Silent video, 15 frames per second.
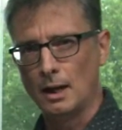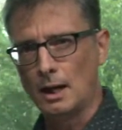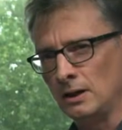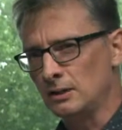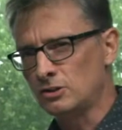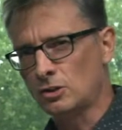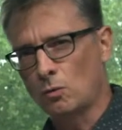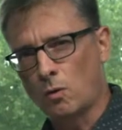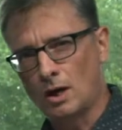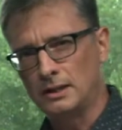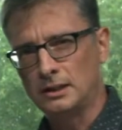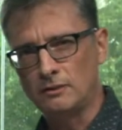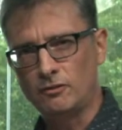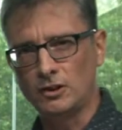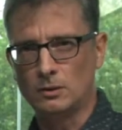it's quite
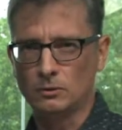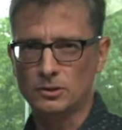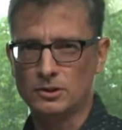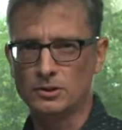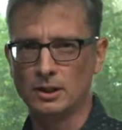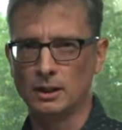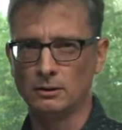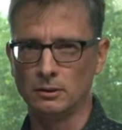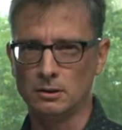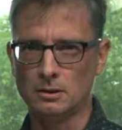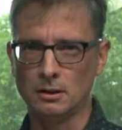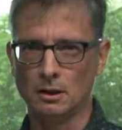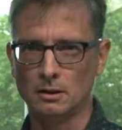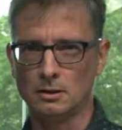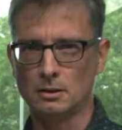difficult to see under
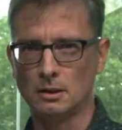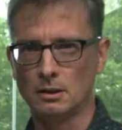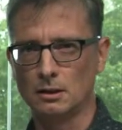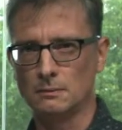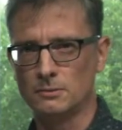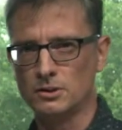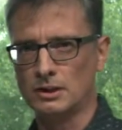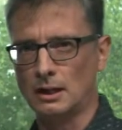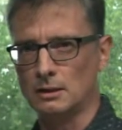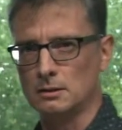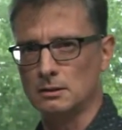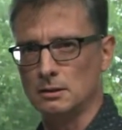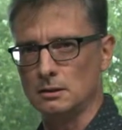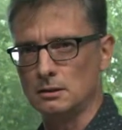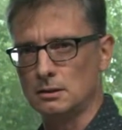certain
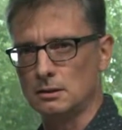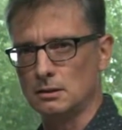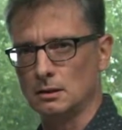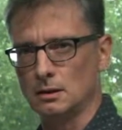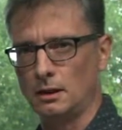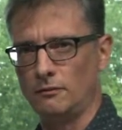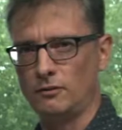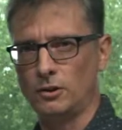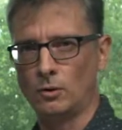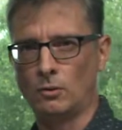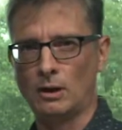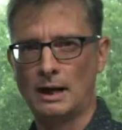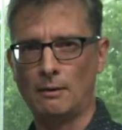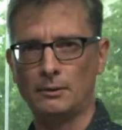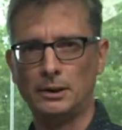circumstances. If you're
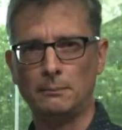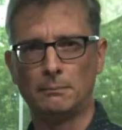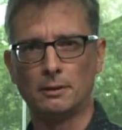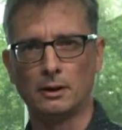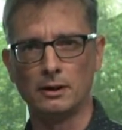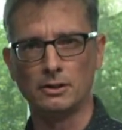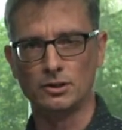out in bright